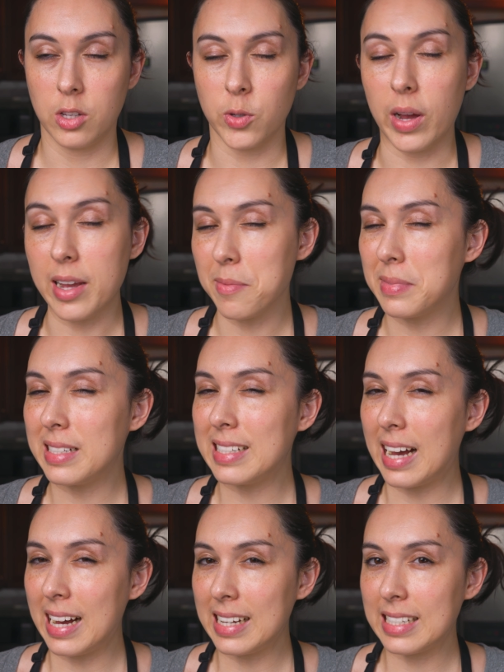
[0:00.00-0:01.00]
So I am
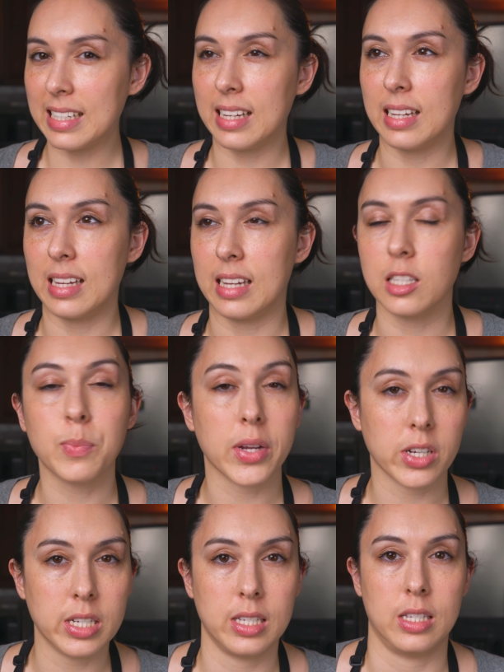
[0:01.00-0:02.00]
not
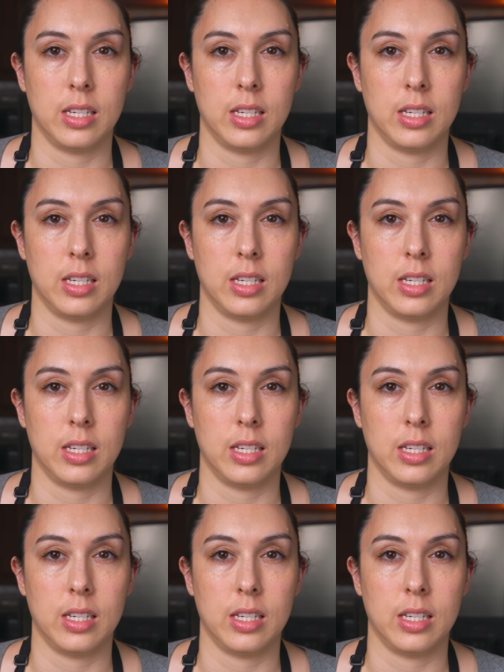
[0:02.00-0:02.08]
experienced